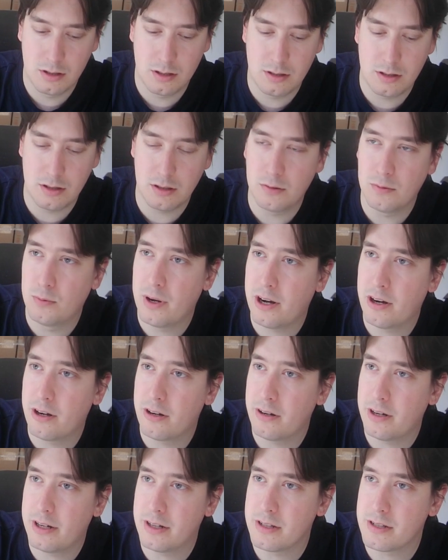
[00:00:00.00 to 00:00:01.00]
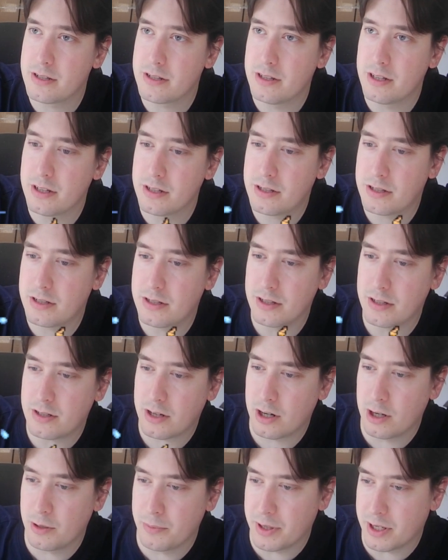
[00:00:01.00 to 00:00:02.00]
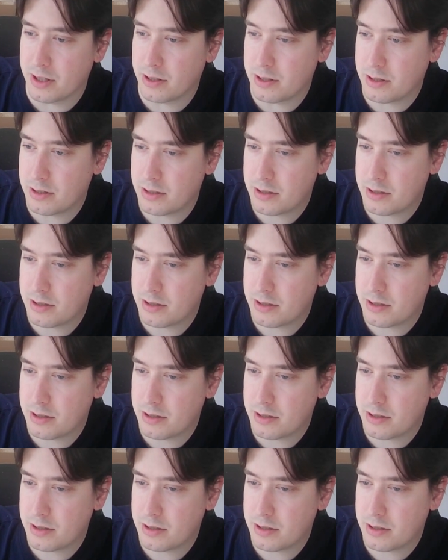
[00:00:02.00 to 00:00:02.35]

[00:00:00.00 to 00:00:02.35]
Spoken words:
So where is this determined?